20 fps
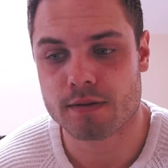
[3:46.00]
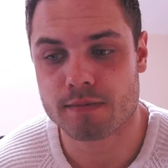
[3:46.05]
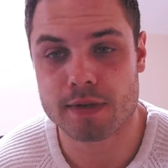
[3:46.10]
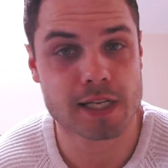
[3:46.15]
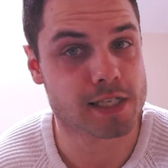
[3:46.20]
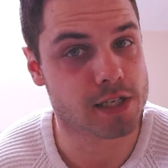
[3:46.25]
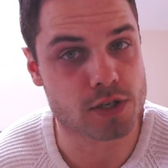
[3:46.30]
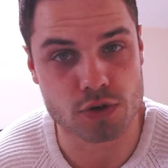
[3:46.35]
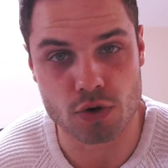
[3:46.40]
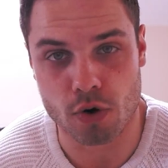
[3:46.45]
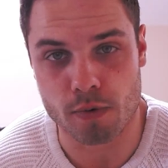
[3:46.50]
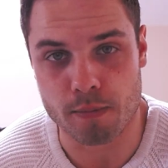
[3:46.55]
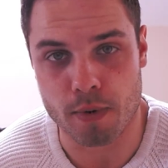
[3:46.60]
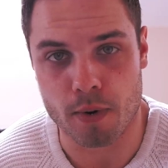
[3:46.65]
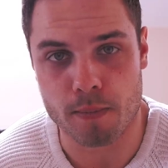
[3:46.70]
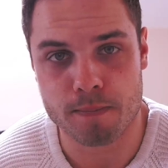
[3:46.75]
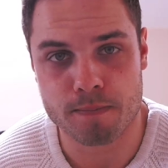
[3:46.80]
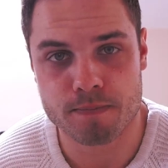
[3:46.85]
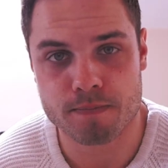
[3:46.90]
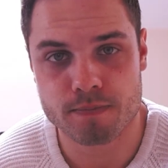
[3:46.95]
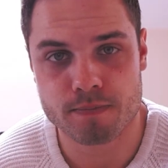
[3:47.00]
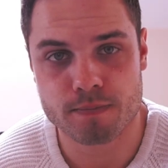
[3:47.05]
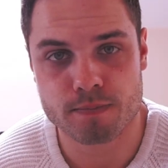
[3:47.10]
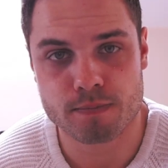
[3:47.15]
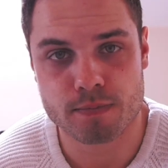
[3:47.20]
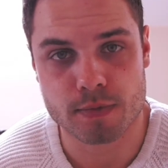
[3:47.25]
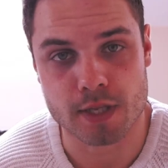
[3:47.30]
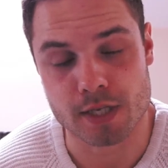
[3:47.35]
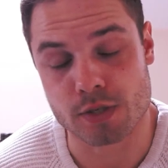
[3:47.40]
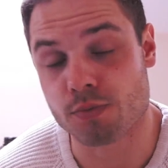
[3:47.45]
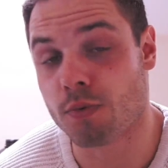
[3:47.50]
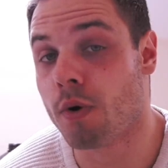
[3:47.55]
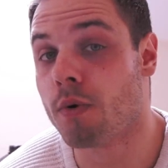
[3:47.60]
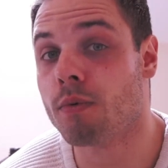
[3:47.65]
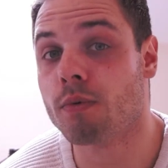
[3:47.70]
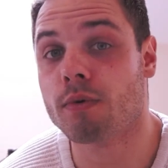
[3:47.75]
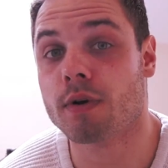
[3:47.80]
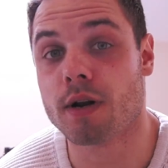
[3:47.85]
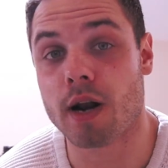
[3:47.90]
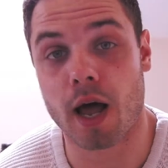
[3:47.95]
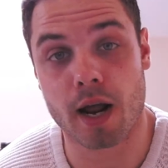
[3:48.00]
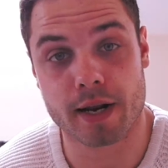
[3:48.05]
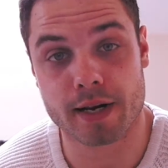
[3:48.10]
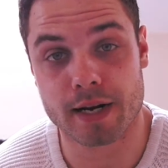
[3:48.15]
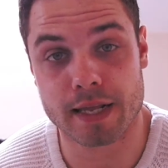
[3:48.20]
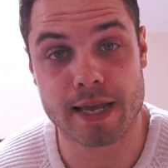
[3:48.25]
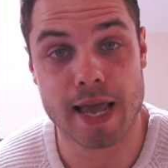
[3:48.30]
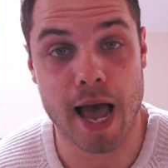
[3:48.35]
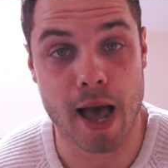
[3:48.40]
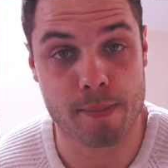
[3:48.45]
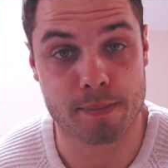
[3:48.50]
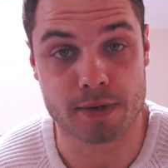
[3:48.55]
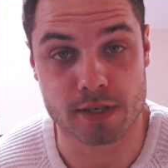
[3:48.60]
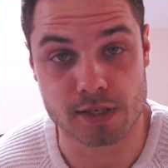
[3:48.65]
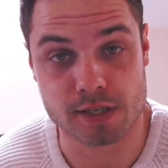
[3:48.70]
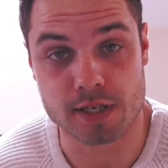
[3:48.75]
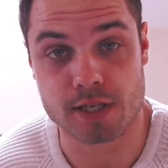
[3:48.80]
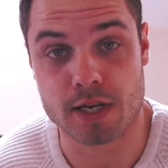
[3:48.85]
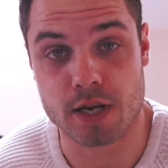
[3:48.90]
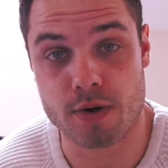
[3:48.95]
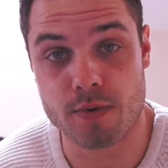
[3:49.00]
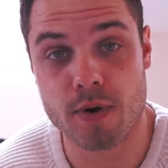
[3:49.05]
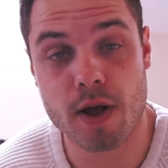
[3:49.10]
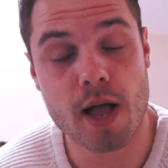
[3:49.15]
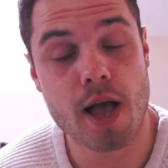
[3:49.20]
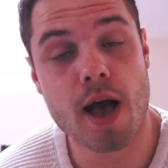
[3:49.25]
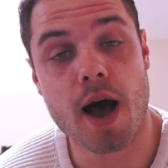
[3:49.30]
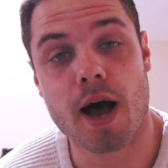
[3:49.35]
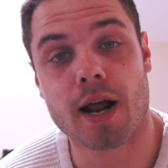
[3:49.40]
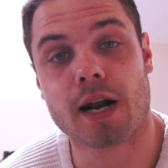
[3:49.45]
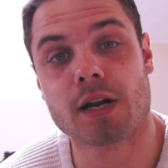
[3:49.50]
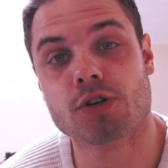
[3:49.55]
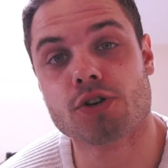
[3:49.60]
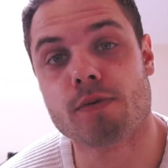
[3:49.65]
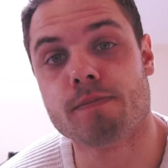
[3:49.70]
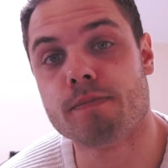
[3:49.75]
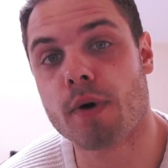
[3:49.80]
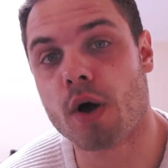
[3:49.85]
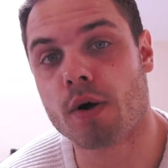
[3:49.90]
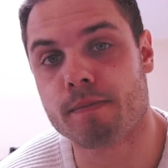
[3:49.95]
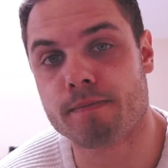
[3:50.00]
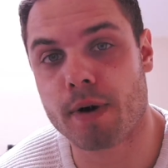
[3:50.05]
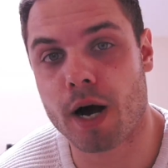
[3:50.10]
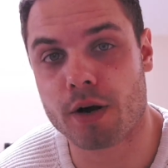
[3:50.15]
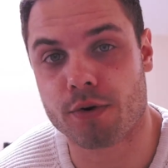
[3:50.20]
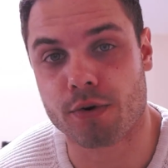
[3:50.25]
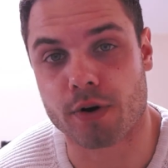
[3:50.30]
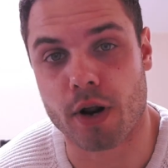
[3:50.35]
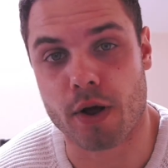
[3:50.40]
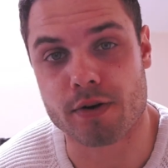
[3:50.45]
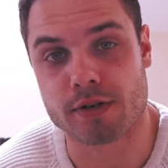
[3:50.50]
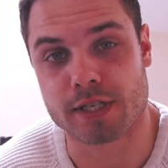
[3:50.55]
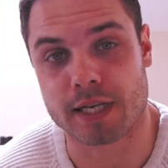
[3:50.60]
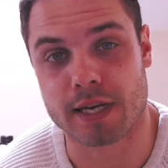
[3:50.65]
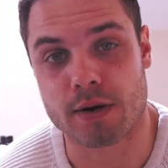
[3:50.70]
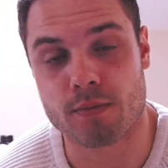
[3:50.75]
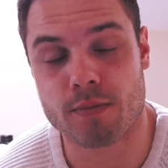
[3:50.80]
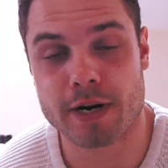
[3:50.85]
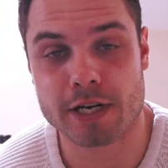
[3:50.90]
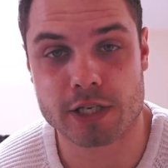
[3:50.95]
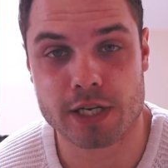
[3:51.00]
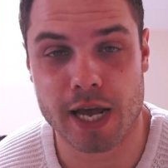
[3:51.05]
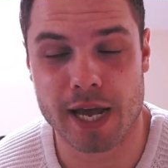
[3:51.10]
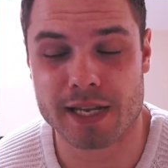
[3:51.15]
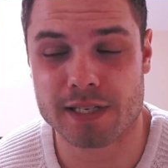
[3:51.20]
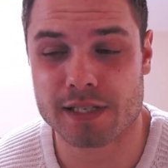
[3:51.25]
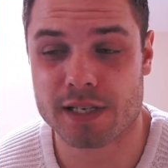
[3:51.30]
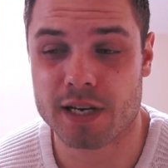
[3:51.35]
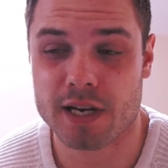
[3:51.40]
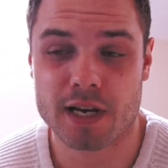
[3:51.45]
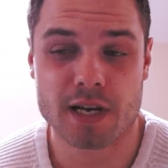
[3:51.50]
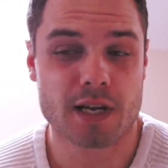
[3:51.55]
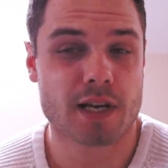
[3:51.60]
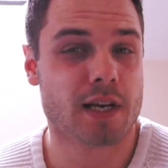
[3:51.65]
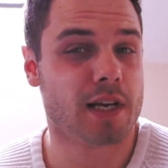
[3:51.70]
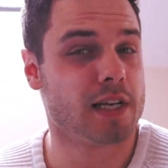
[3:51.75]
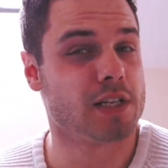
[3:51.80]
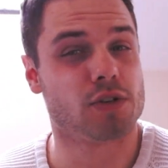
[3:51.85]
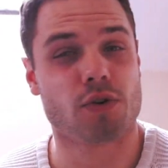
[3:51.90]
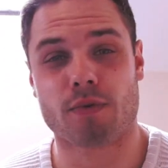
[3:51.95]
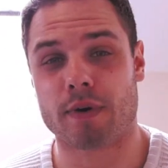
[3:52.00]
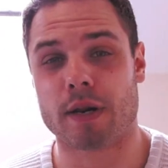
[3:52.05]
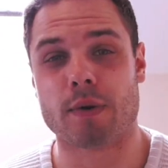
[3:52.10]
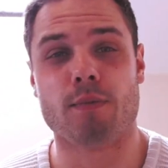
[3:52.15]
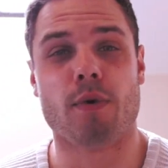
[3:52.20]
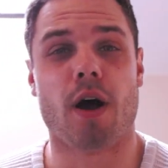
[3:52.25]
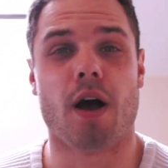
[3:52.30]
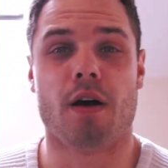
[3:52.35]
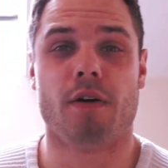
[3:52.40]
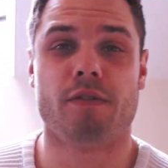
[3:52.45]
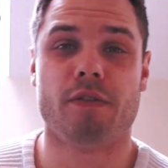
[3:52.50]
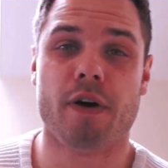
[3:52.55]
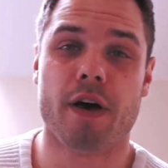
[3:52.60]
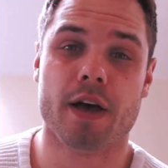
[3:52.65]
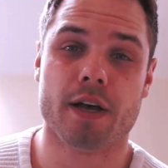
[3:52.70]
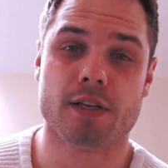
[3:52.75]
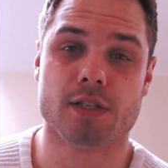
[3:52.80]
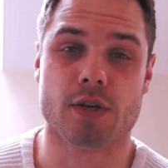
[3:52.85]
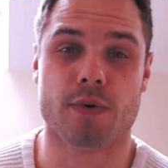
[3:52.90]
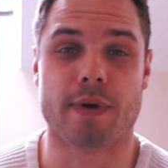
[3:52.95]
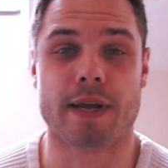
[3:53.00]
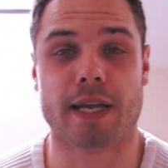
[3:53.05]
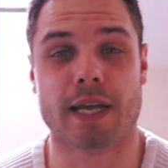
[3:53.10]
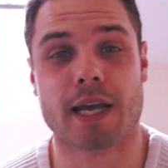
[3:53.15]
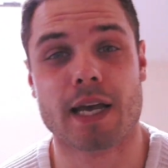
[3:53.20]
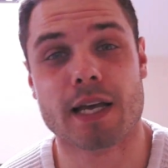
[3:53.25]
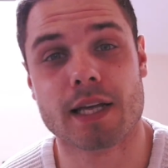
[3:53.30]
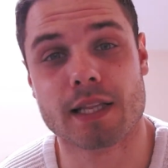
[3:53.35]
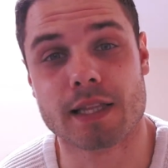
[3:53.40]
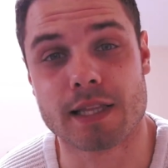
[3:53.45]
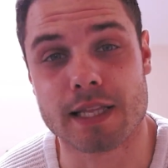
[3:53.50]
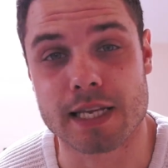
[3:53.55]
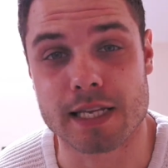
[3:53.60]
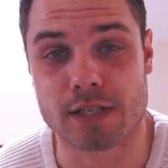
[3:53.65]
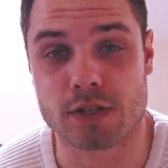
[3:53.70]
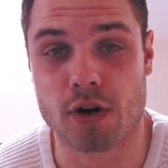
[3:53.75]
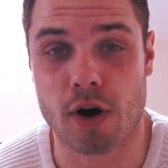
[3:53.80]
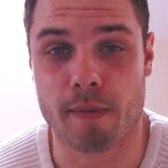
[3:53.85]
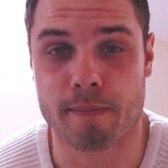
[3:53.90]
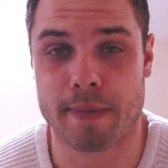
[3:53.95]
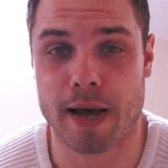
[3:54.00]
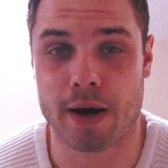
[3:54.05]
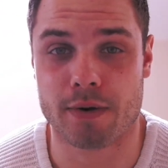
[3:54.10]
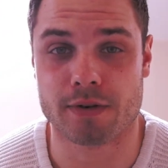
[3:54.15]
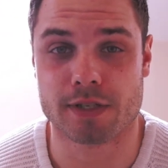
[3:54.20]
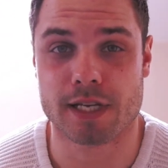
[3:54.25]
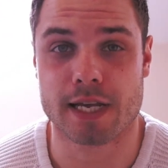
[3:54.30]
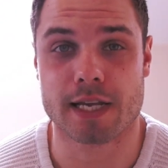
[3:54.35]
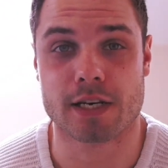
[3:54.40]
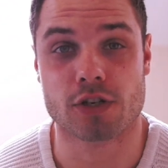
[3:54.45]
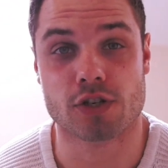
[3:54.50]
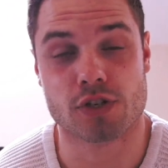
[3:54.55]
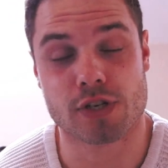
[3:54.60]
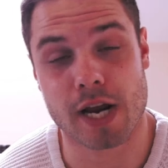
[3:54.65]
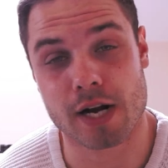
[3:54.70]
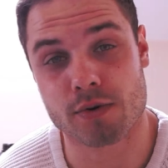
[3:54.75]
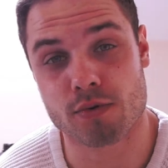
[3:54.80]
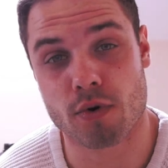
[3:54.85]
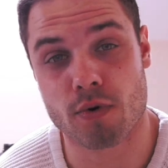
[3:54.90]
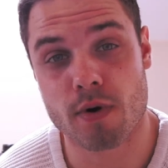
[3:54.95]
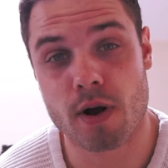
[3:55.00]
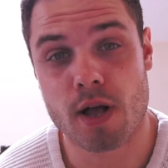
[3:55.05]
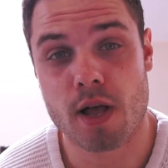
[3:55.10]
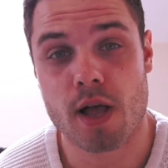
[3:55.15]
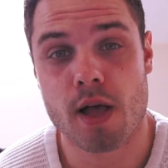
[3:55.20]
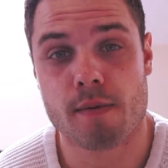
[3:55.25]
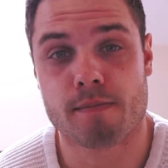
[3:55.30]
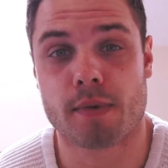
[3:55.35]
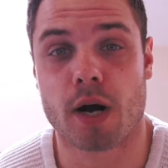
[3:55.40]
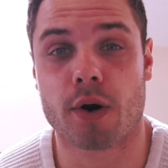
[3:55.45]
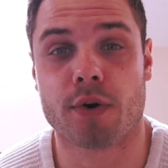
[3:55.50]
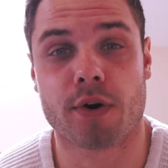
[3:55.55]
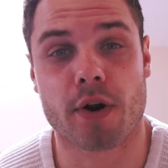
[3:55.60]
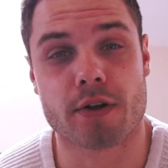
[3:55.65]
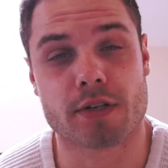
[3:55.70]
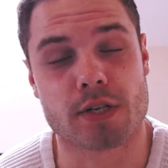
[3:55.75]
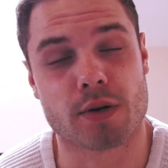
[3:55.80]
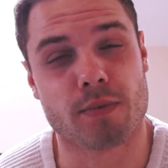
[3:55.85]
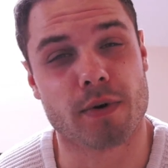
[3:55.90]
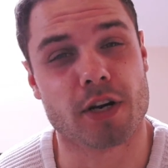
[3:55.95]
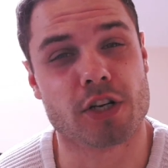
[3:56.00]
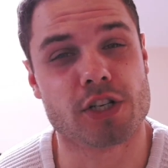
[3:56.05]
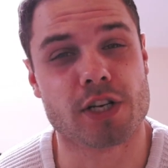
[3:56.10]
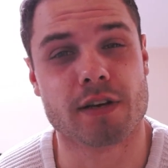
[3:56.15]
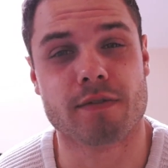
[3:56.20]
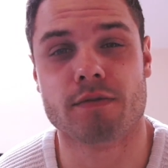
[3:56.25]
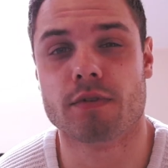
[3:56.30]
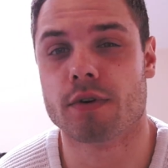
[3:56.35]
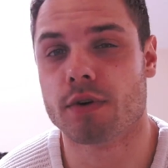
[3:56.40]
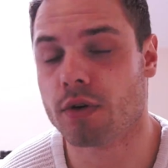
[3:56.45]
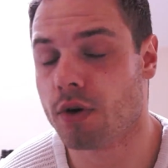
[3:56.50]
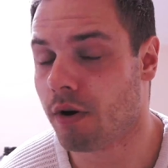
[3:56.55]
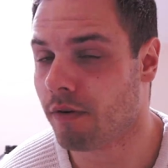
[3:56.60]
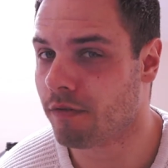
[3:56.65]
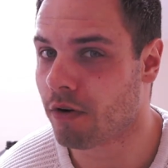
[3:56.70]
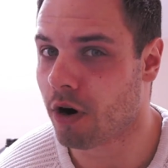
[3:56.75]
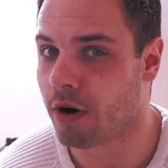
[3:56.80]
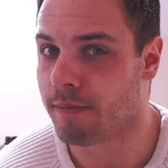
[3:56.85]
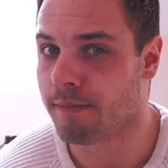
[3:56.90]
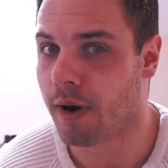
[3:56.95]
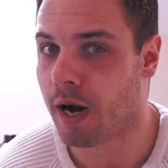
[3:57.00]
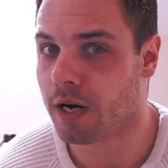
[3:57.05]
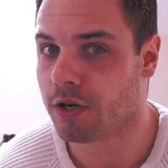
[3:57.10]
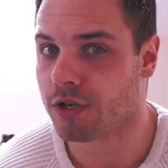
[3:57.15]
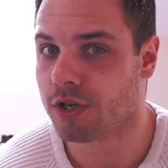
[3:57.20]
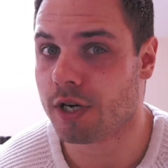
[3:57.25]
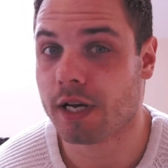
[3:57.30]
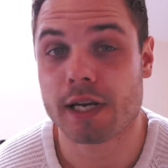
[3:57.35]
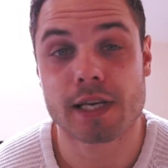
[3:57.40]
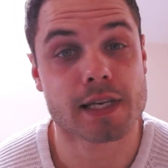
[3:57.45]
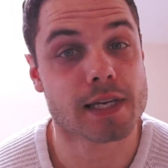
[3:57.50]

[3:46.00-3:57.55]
This is normal. This will likely happen to you unless you're microdosing, in which case it's not really worth doing these compounds in general. Microdosing will achieve not very much.